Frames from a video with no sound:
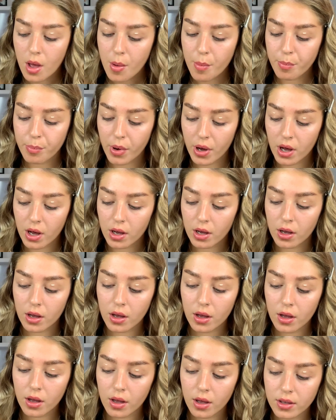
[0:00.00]
but
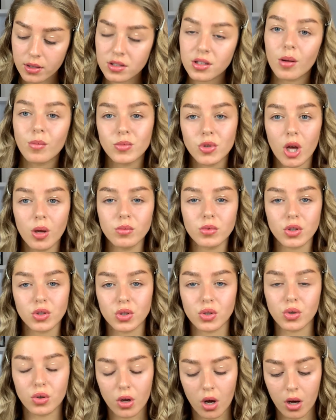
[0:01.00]
sometimes I do
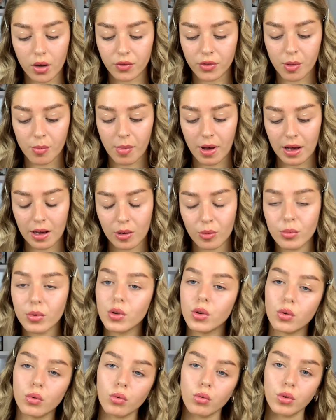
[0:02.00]
carve them out, but
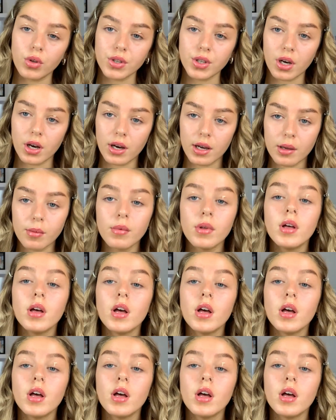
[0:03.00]
not all the time.